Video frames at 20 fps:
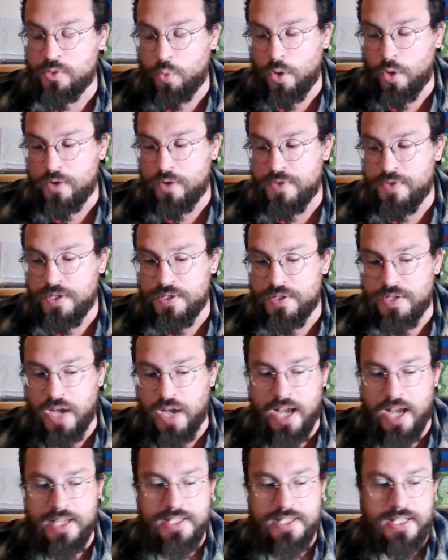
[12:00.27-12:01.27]
one of these
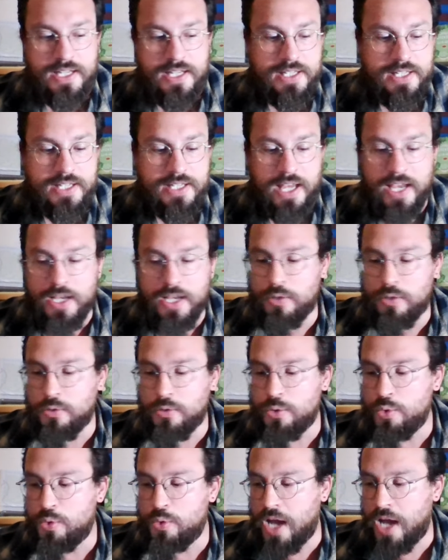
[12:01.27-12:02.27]
guys that is a
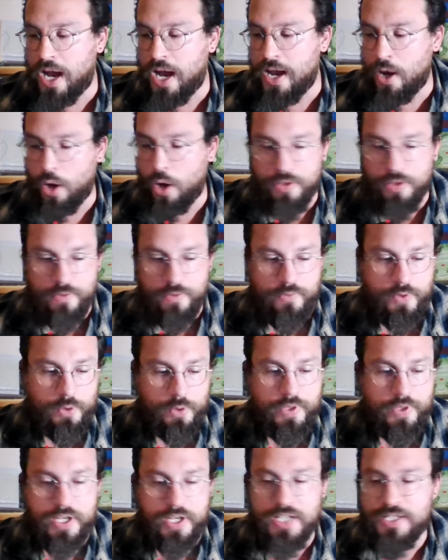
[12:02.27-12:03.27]
glue guy on the
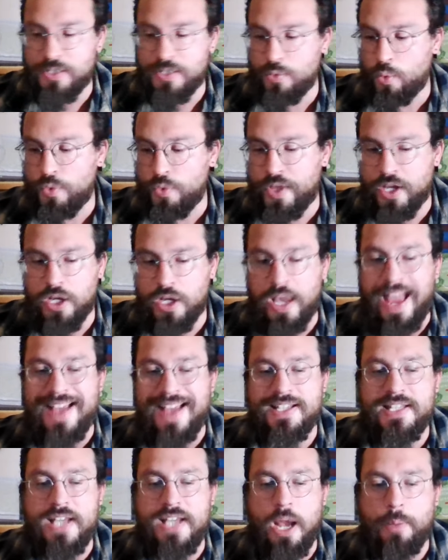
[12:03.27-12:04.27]
field that is that
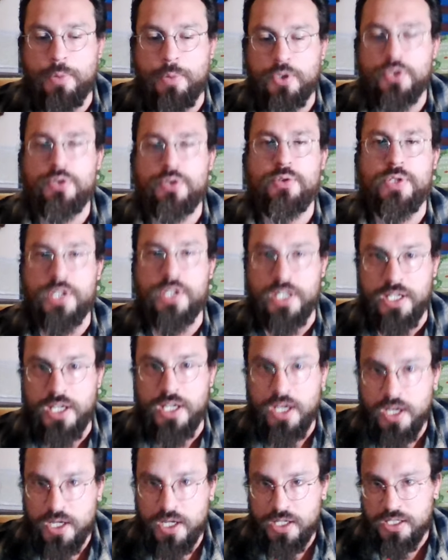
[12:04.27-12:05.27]
has the opportunity
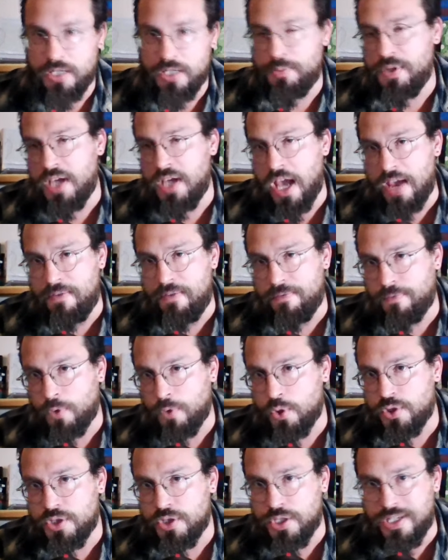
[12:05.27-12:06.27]
to be a
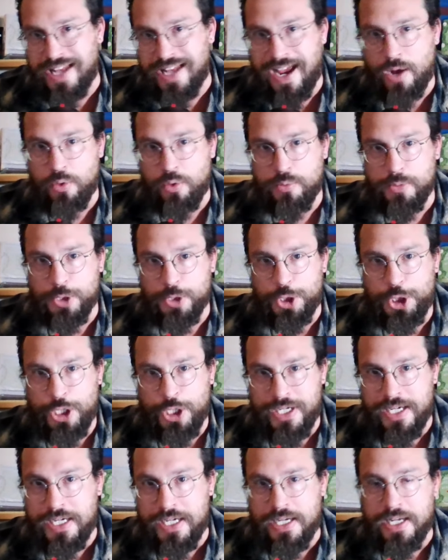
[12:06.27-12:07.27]
first down
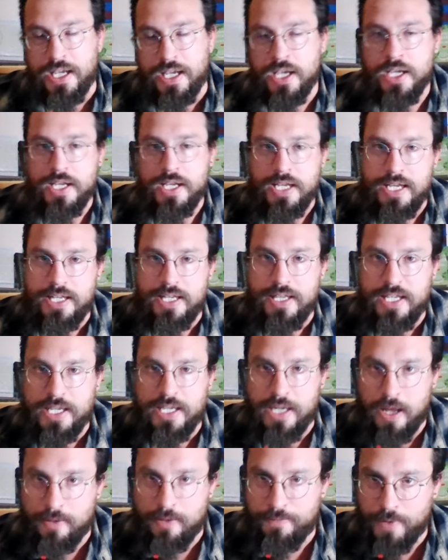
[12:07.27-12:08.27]
machine in the
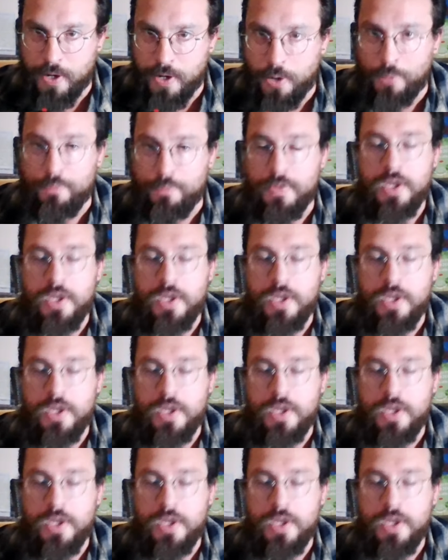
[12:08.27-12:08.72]
NFL.